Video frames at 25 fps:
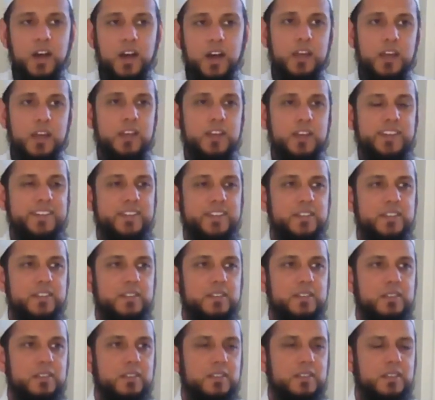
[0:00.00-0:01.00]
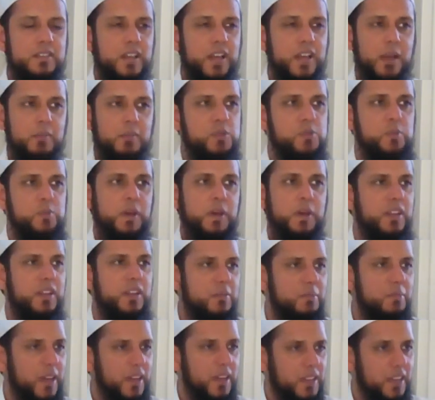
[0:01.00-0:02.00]
I am
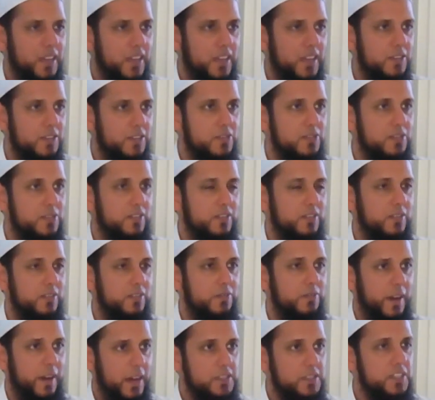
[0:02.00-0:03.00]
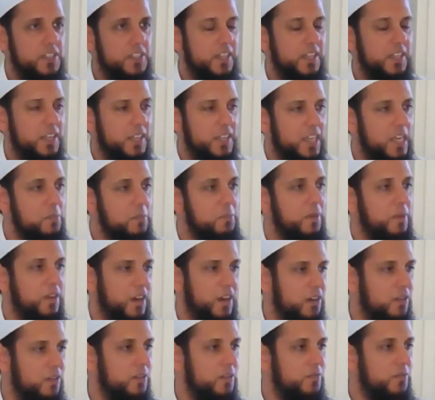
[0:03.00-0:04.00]
spending my days fasting and
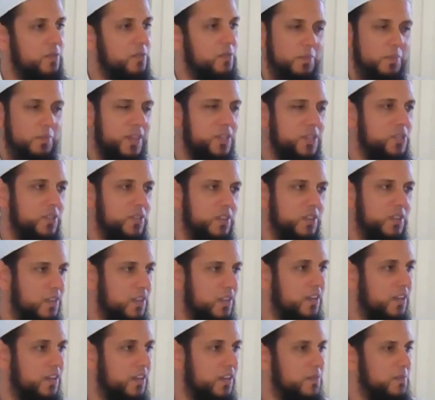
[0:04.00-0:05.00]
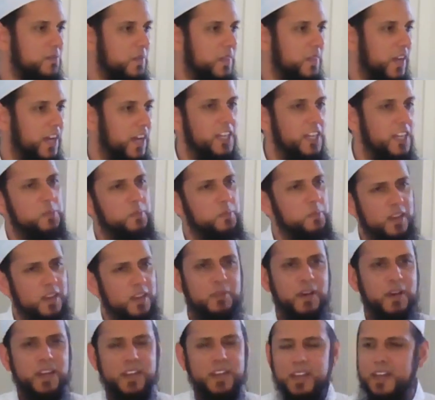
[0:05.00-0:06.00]
keeping hungry for the pleasure of Allah. I
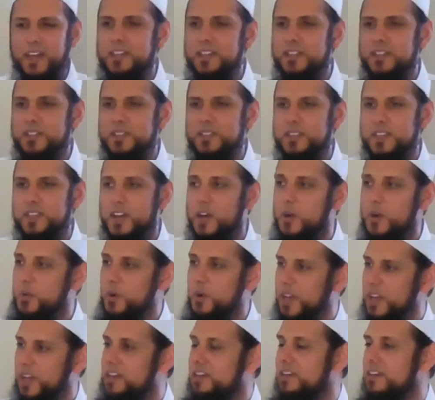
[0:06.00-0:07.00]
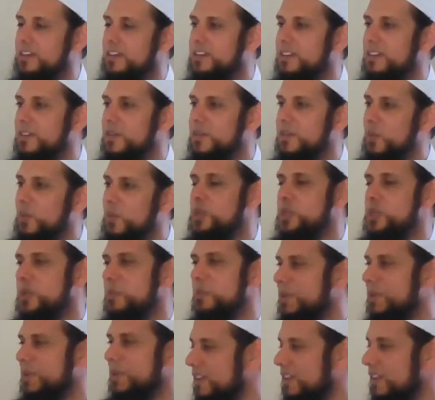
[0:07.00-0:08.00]
spend my nights awake
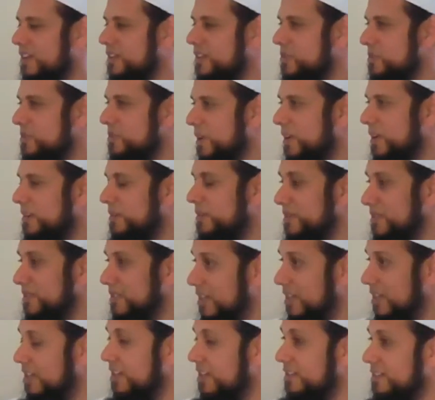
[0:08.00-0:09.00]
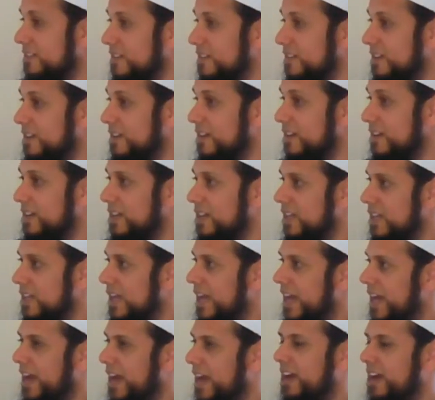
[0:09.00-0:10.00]
worshipping Allah subhanahu wa ta'ala.
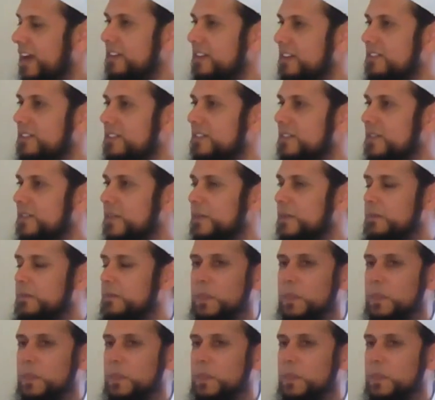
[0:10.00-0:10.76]
And